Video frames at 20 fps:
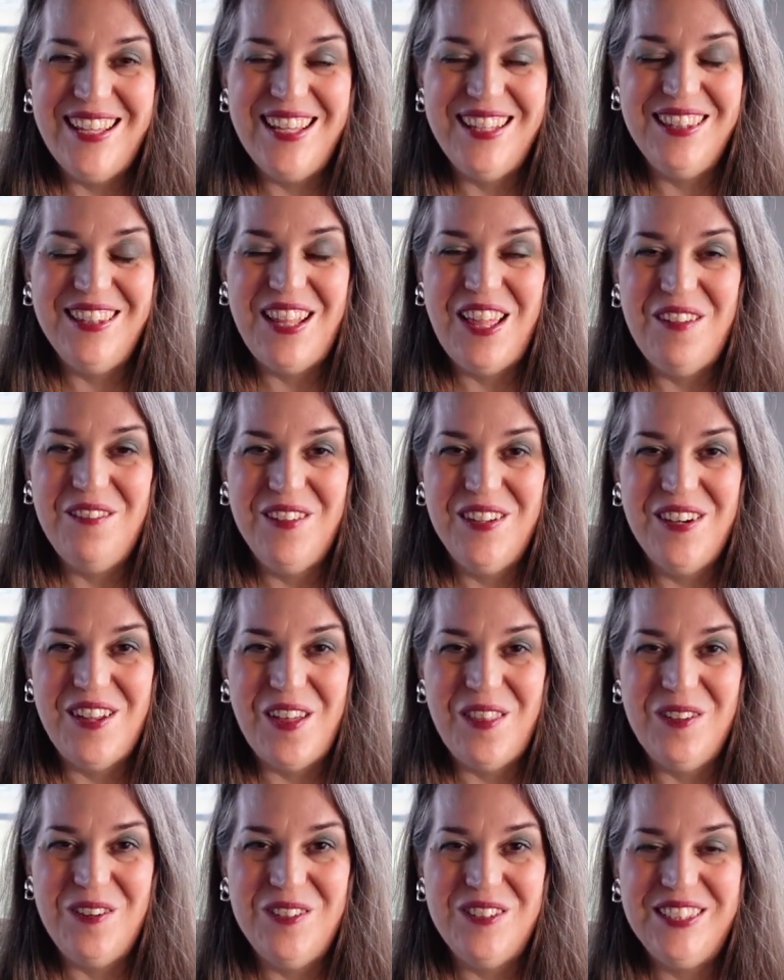and loving
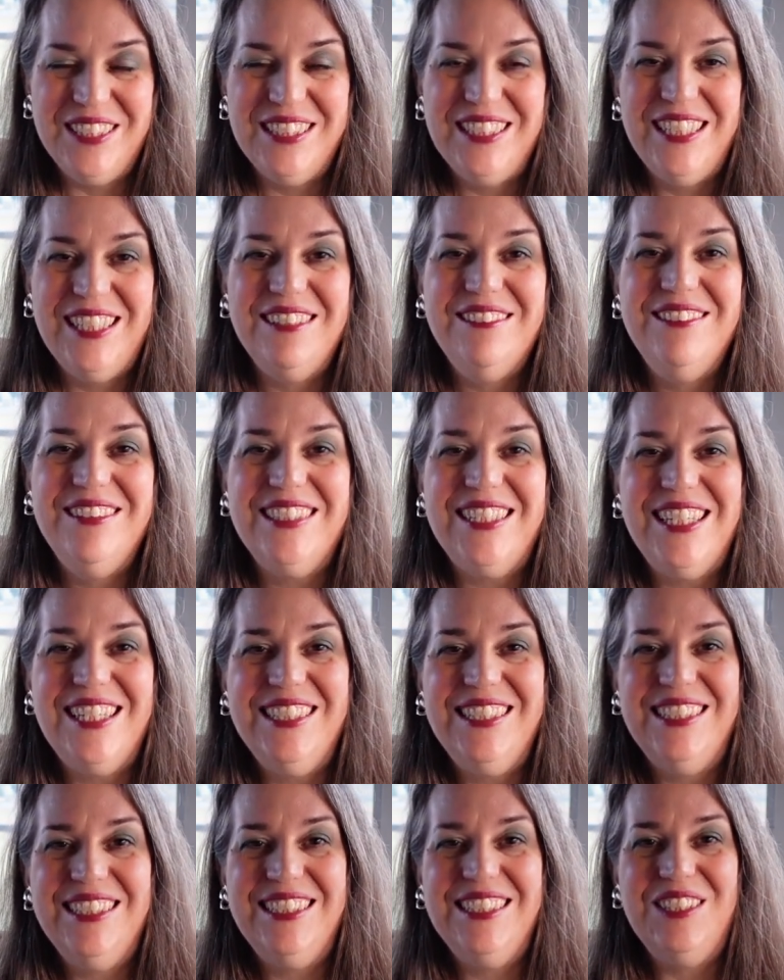others gives
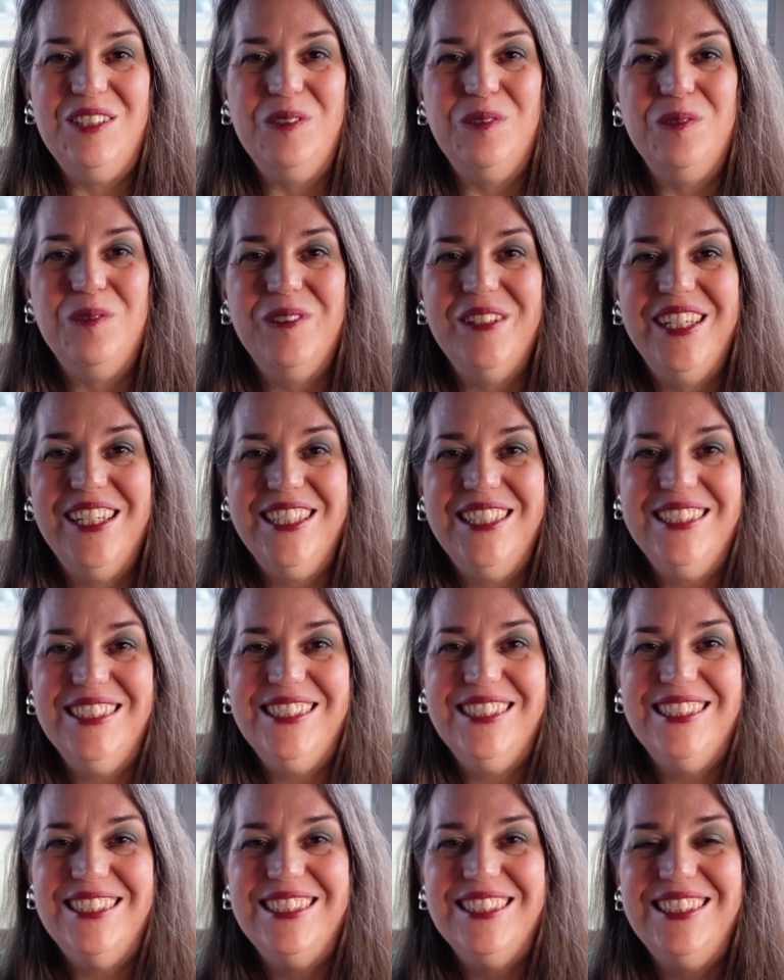us the
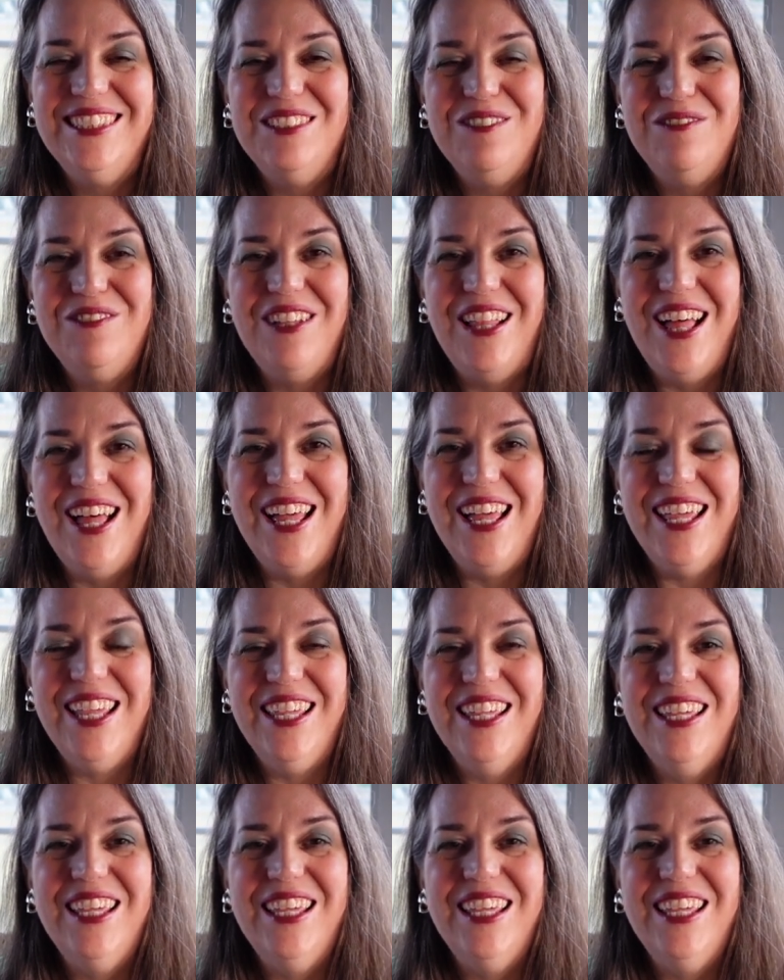wings to fly.